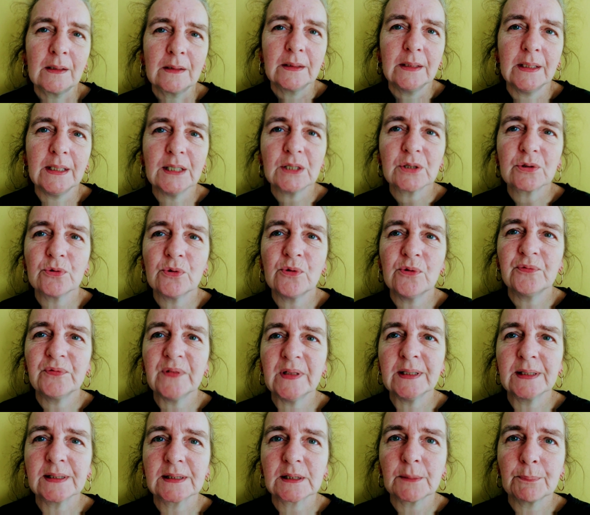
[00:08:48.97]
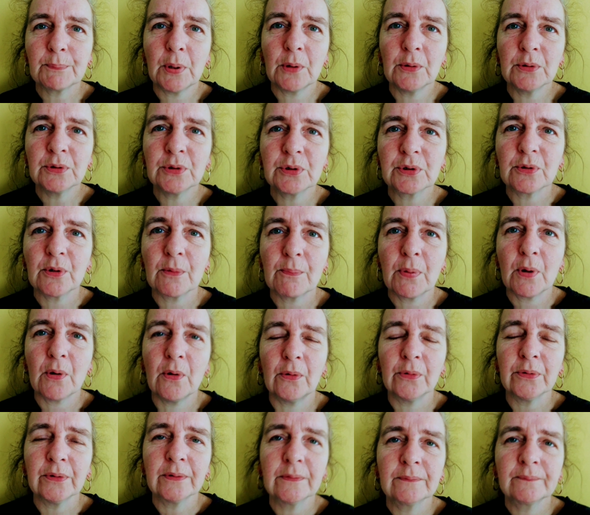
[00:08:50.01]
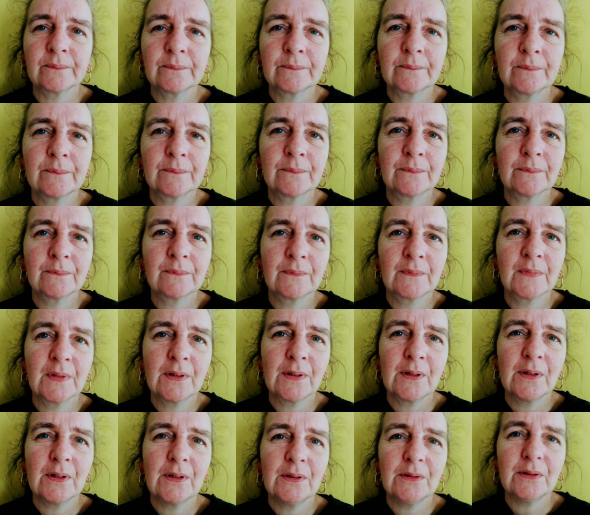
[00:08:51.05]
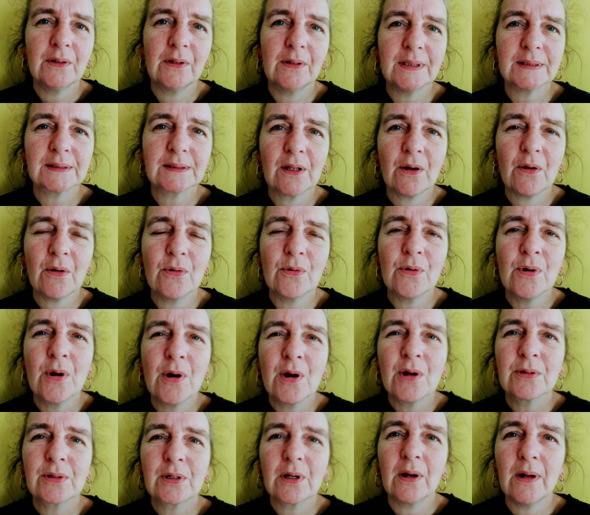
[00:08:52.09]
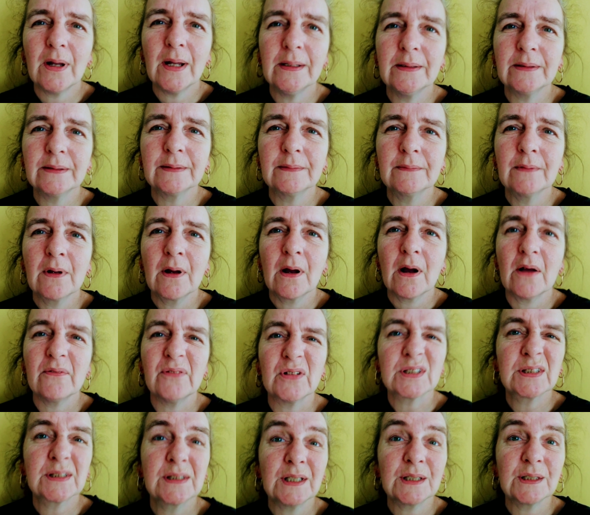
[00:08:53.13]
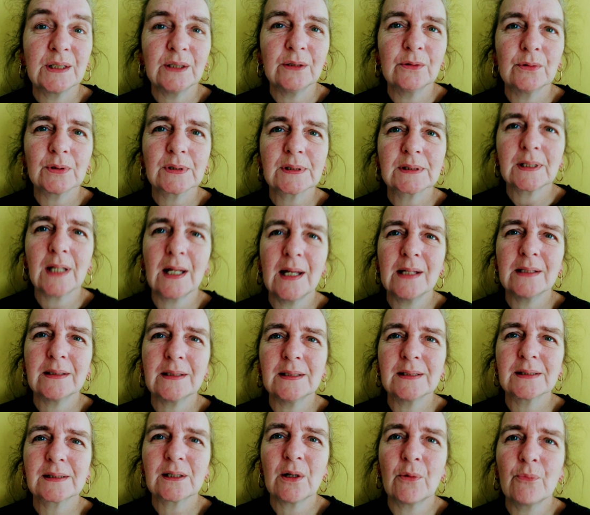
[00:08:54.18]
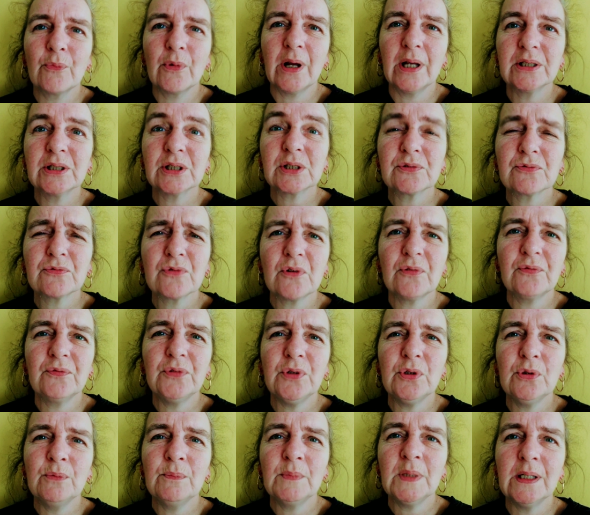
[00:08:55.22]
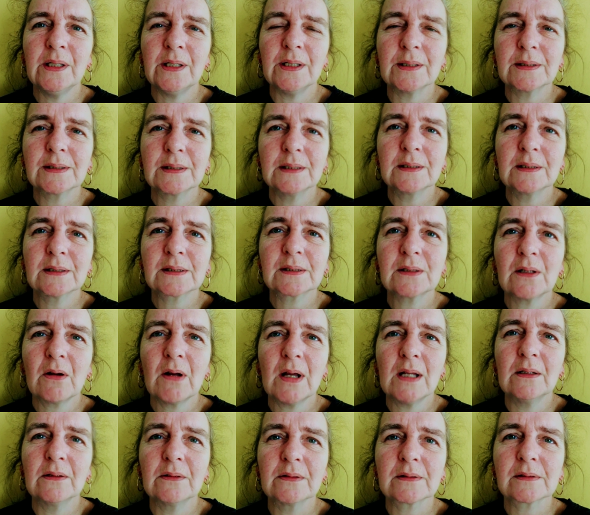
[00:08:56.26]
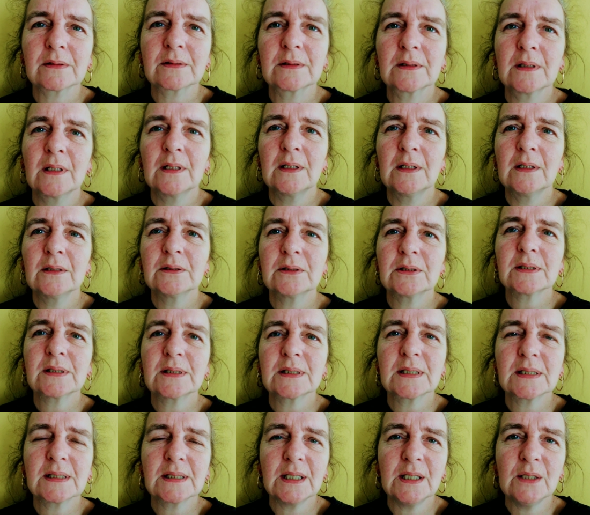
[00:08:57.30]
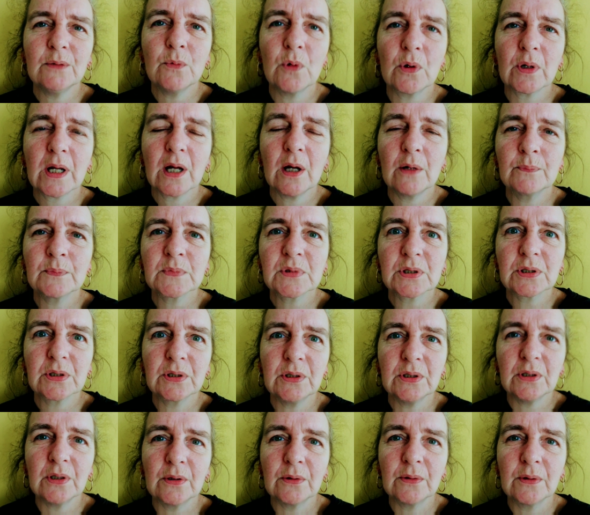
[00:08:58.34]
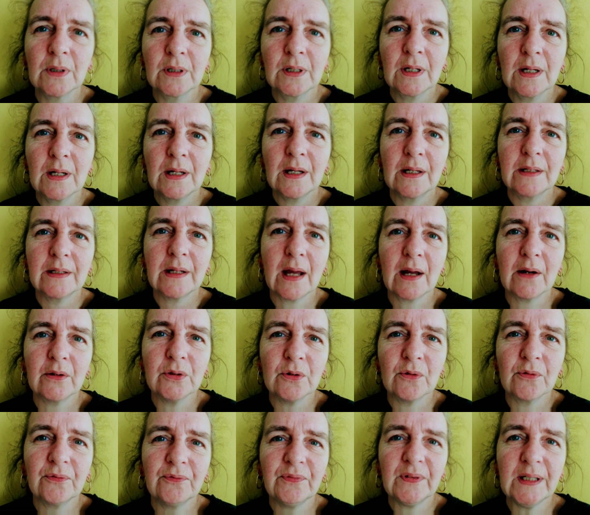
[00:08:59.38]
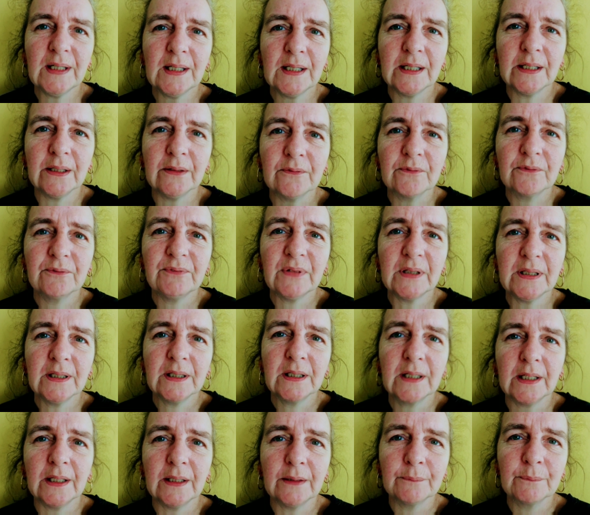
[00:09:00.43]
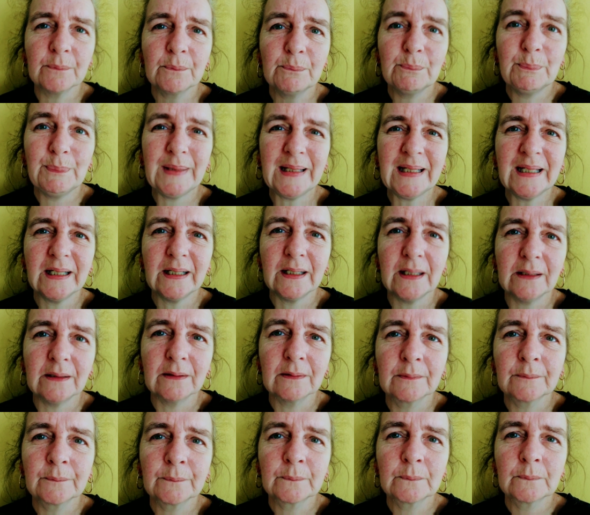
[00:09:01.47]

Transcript: These are all things to ponder upon. It's the whole going and either sitting or standing somewhere just for a few minutes in silence, just to see what comes to you and how you're feeling, thinking, being.